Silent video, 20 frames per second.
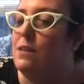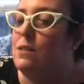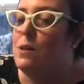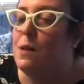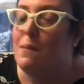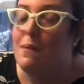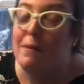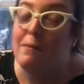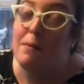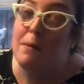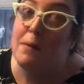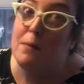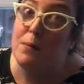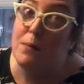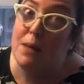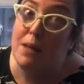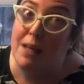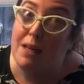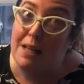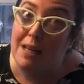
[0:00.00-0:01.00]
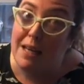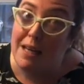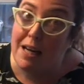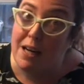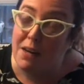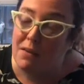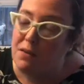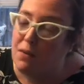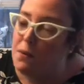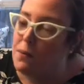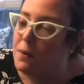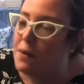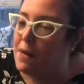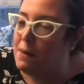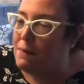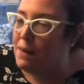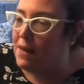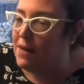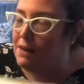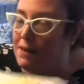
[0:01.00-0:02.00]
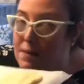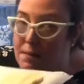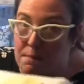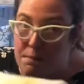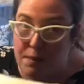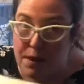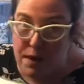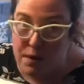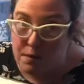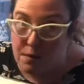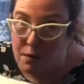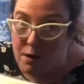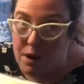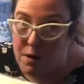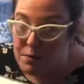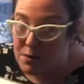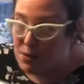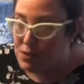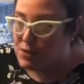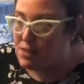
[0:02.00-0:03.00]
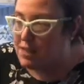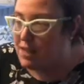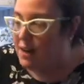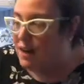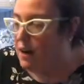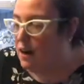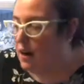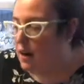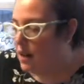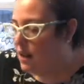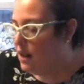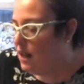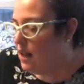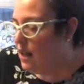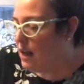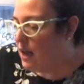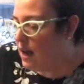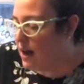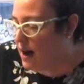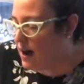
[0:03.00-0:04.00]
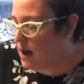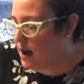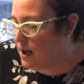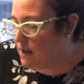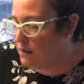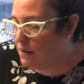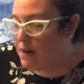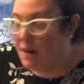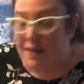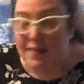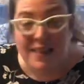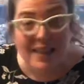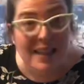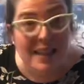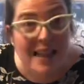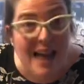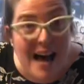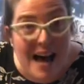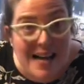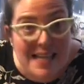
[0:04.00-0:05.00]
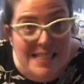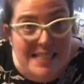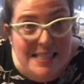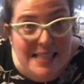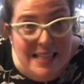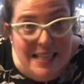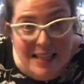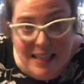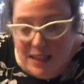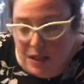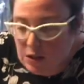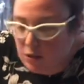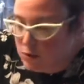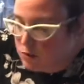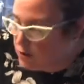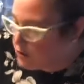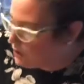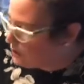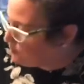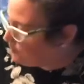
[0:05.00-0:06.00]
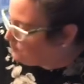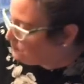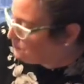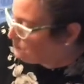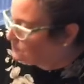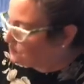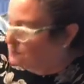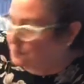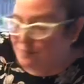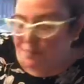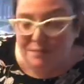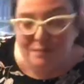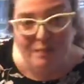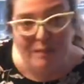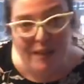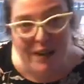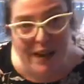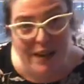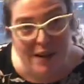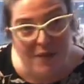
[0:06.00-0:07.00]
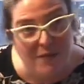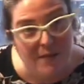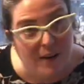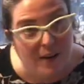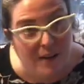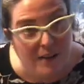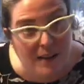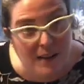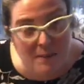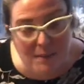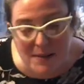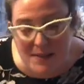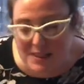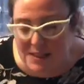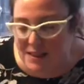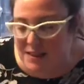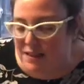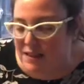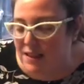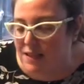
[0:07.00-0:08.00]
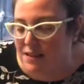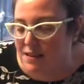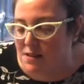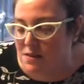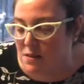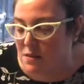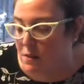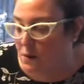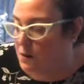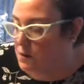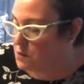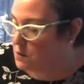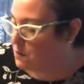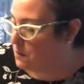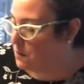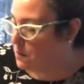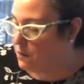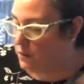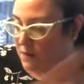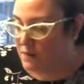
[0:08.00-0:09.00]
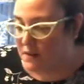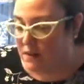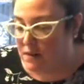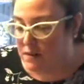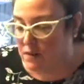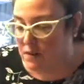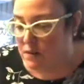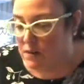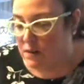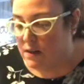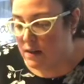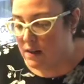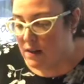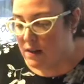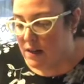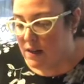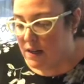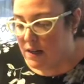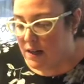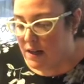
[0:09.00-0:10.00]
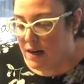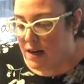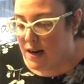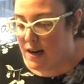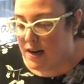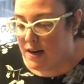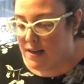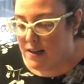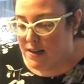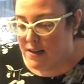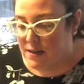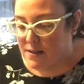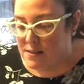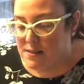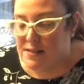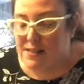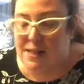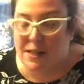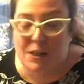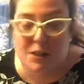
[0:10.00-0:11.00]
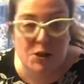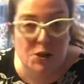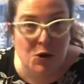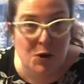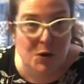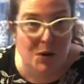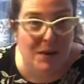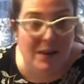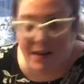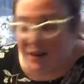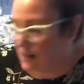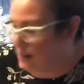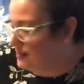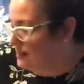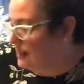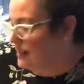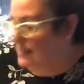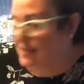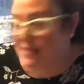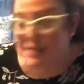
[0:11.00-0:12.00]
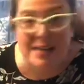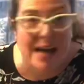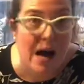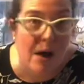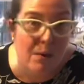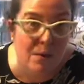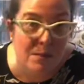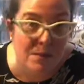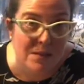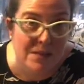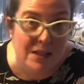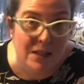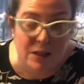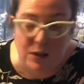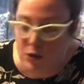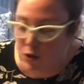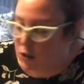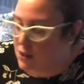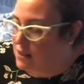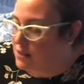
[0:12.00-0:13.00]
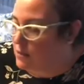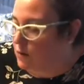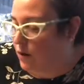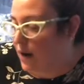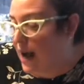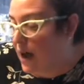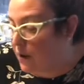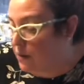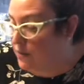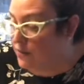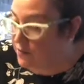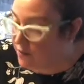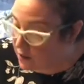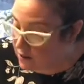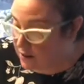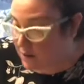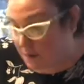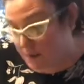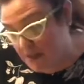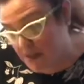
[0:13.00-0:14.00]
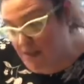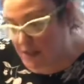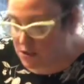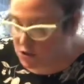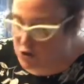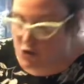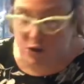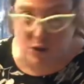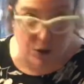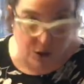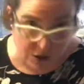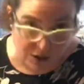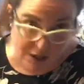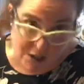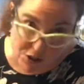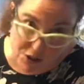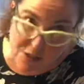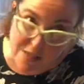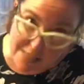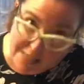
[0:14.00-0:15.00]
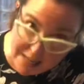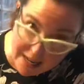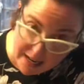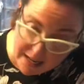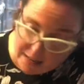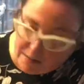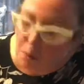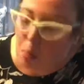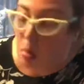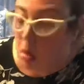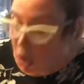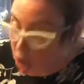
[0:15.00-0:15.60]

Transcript: So I'm gonna have to be really careful when I bake them, but we're almost there. The last thing that you do in a farthing biscuit, and it's supposed to be one of the little signature things, and this is how a biscuit looks, or how the farthing biscuit should look, I should say.